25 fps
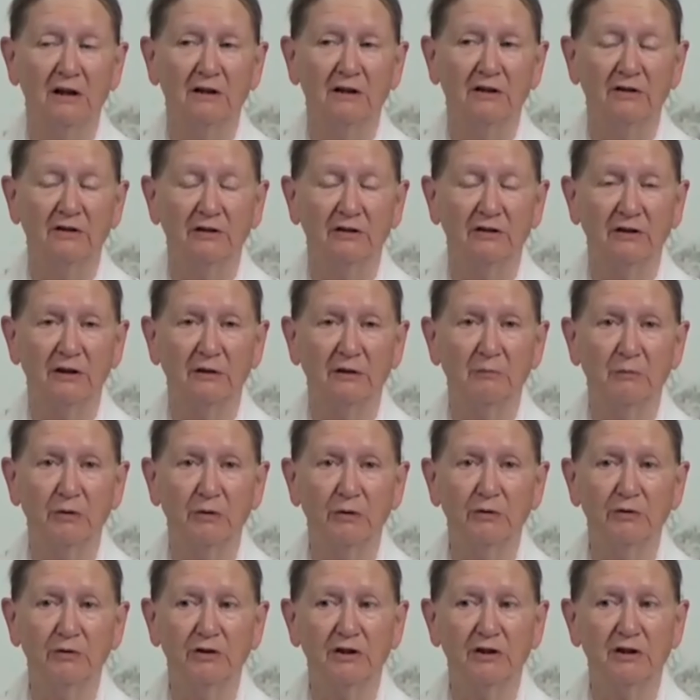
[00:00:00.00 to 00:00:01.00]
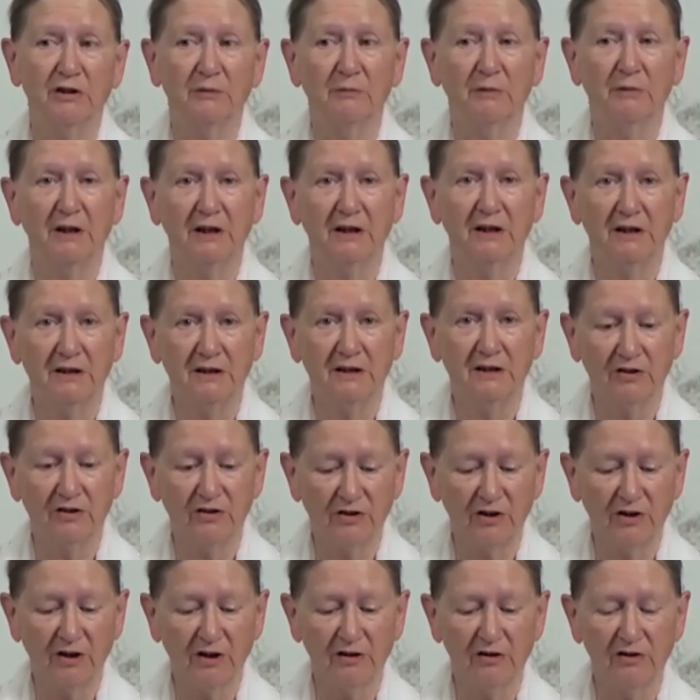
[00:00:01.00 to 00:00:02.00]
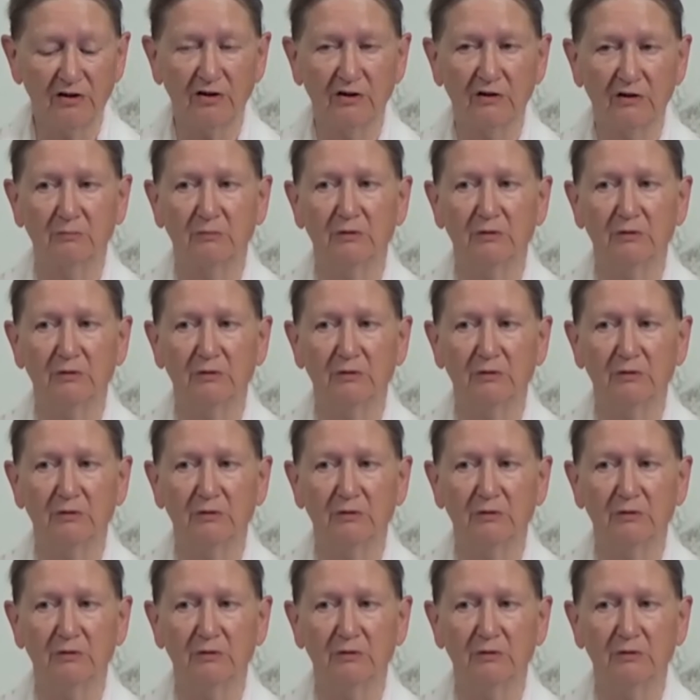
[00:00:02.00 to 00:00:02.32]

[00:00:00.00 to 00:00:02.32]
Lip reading: So it's important to make a distinction